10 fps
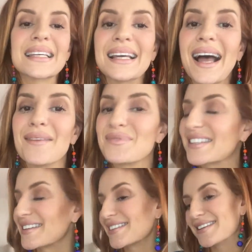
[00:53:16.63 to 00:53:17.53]
I was
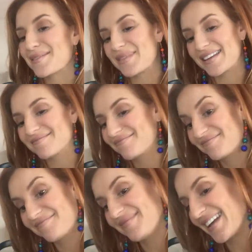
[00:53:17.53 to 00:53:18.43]
going to say something
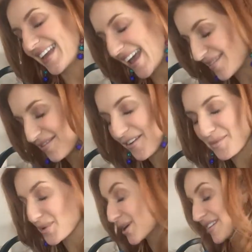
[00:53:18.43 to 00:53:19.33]
again for the
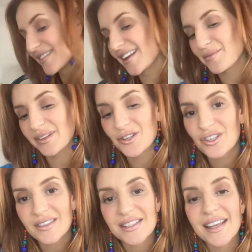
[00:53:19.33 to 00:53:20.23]
book that I really
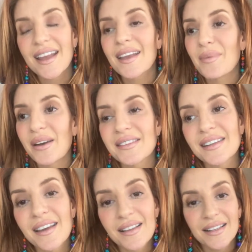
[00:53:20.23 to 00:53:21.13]
shouldn't say about SNL.